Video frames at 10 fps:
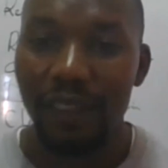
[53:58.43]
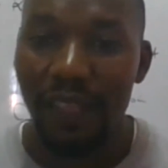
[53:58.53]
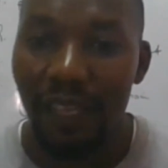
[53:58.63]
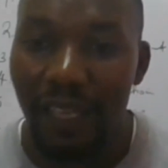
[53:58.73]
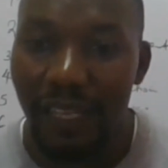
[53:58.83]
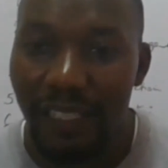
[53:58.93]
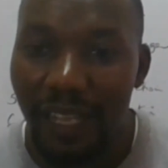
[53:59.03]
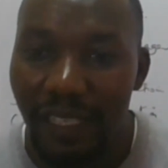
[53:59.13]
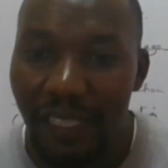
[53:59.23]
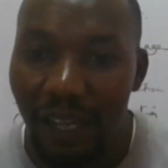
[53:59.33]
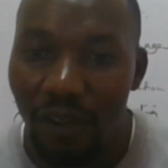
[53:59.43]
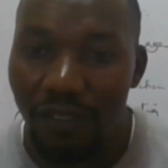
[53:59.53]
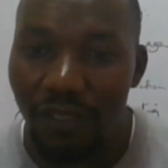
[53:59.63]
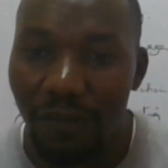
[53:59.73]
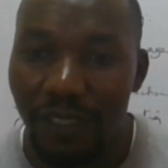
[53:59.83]
they get data
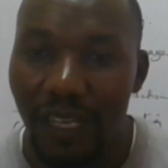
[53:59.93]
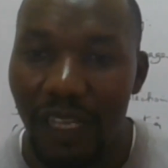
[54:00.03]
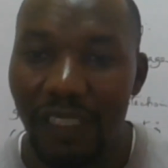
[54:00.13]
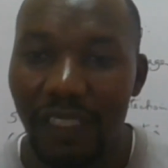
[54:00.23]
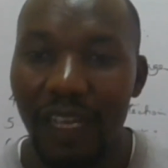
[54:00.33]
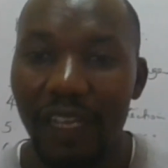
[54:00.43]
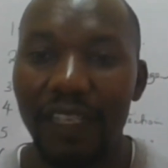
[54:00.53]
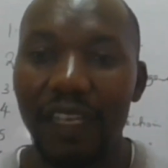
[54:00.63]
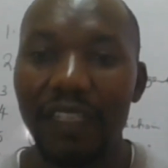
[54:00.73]
on soft scan and